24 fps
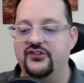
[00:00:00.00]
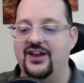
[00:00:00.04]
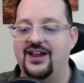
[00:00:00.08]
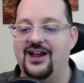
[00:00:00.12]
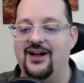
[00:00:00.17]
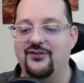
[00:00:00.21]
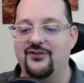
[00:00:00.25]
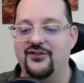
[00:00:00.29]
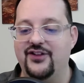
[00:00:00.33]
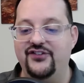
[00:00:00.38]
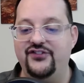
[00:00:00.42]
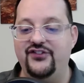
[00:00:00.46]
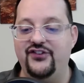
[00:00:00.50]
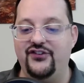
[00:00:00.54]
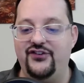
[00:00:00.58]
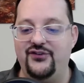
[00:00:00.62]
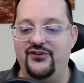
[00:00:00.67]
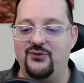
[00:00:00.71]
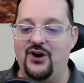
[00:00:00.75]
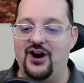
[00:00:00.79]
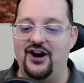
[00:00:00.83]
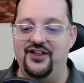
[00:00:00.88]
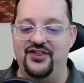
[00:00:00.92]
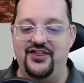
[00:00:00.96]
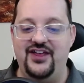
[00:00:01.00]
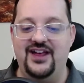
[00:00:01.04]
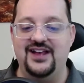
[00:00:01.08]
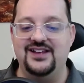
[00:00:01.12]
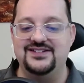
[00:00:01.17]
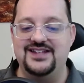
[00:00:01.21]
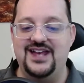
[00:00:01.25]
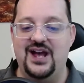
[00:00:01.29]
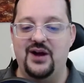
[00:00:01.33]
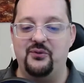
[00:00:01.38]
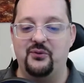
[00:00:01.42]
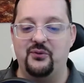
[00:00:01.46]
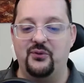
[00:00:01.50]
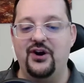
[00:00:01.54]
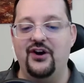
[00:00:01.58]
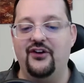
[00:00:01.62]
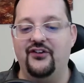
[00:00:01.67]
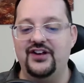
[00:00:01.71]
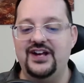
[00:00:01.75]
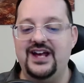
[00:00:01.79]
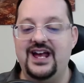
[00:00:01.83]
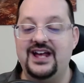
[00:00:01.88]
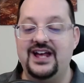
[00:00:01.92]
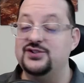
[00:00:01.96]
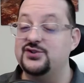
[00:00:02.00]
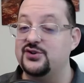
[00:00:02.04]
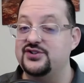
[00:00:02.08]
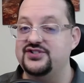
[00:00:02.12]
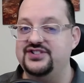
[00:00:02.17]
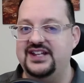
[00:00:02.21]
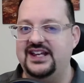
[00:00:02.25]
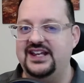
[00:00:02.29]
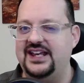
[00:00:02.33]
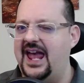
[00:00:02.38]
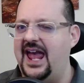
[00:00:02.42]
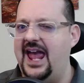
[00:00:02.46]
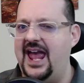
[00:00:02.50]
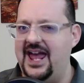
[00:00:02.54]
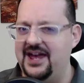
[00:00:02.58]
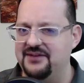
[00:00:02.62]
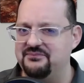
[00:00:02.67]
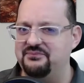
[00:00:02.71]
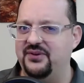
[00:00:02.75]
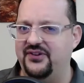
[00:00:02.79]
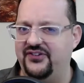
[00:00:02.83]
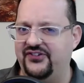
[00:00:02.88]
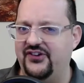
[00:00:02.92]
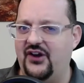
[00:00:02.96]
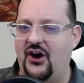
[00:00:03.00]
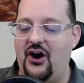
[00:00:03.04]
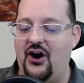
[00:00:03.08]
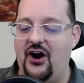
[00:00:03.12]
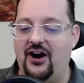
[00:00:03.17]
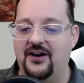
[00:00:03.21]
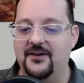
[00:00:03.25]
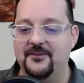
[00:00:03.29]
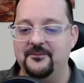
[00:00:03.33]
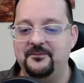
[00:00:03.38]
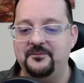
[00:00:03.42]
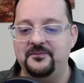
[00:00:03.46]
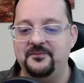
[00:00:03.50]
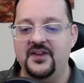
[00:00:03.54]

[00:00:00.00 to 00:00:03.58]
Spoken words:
Now, this is where things get really interesting and bizarre.